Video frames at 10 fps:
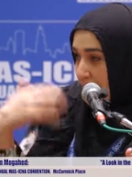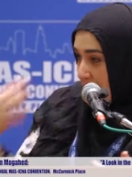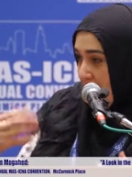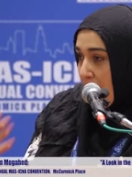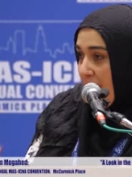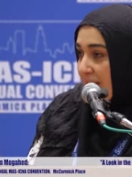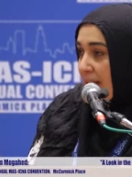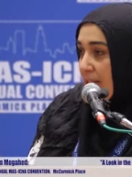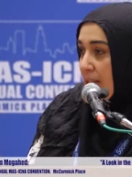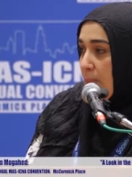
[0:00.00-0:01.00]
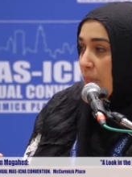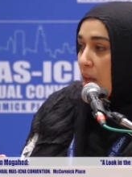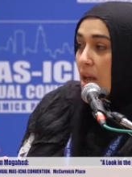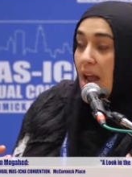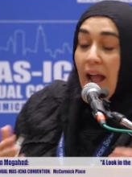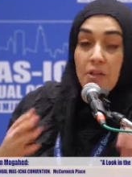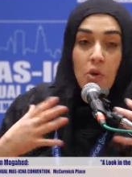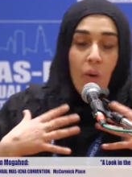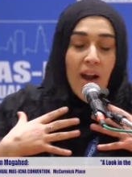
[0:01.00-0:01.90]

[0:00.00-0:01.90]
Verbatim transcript: Does that make sense? And so,